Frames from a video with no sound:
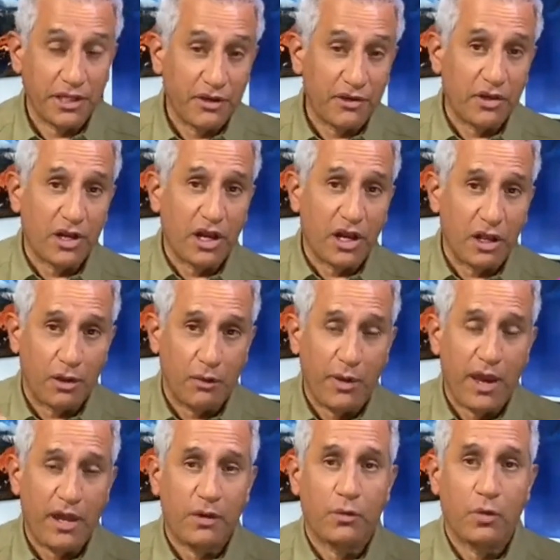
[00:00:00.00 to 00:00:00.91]
Here in
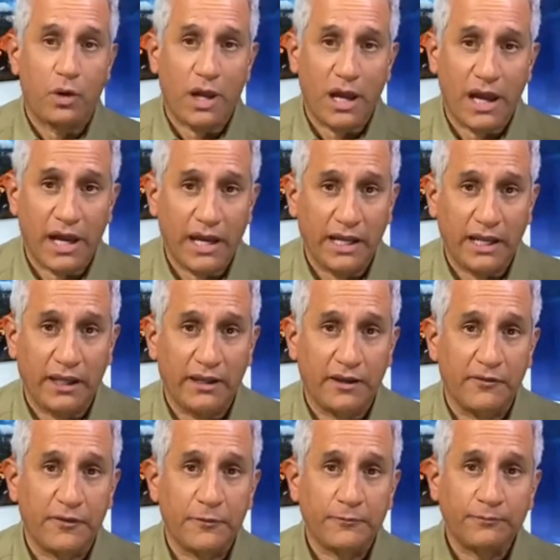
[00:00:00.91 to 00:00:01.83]
Colorado, where I
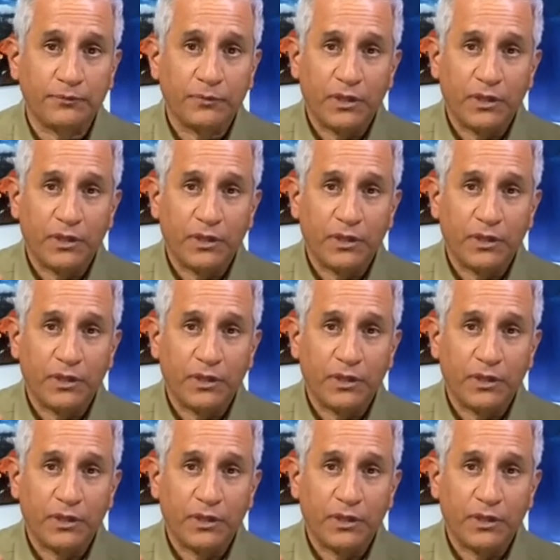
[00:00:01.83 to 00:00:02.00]
live,